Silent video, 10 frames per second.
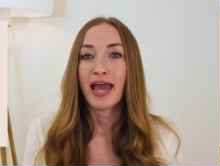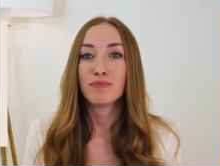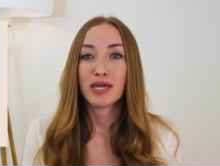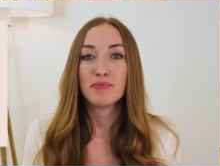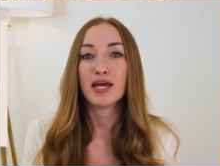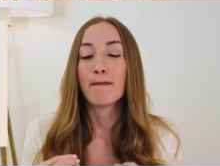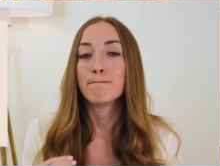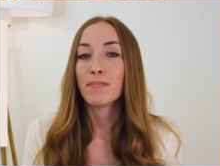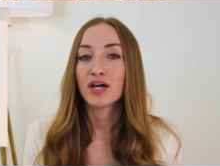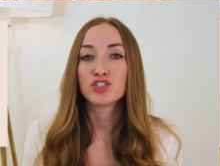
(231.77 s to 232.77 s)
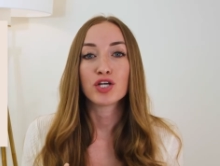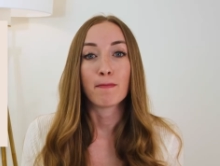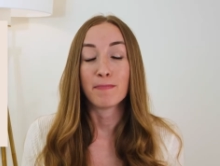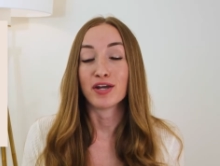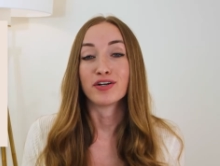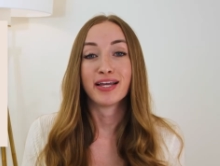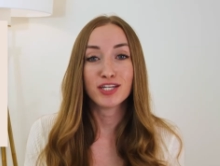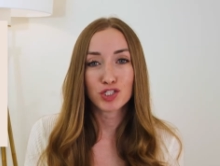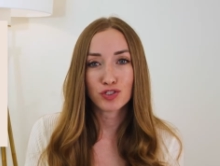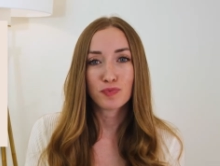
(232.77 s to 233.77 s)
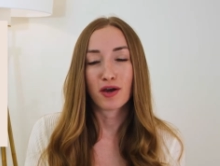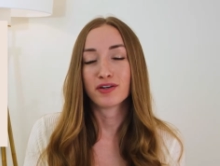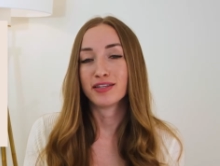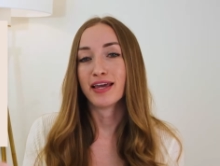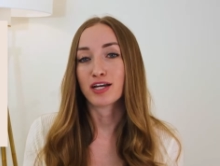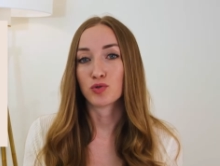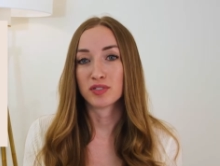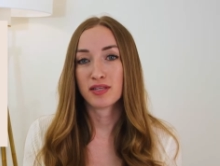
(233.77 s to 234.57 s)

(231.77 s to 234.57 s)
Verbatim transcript: and made me a much better issue spotter in the actual